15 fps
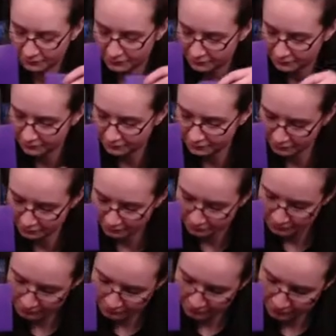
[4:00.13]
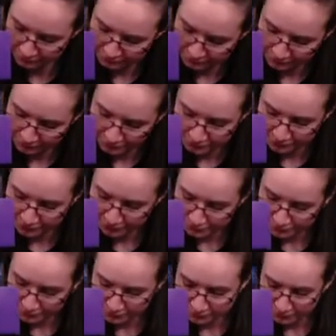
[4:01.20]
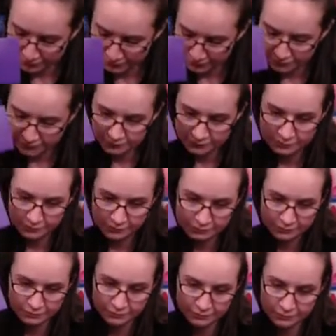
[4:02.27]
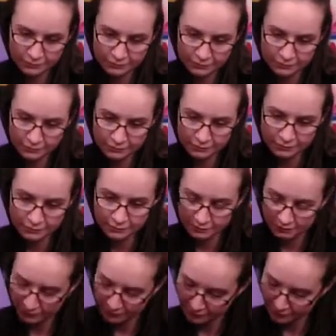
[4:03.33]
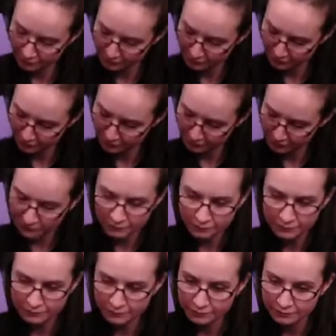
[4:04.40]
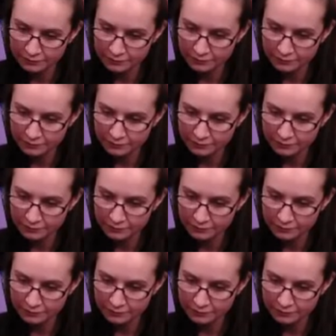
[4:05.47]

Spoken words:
(not speaking)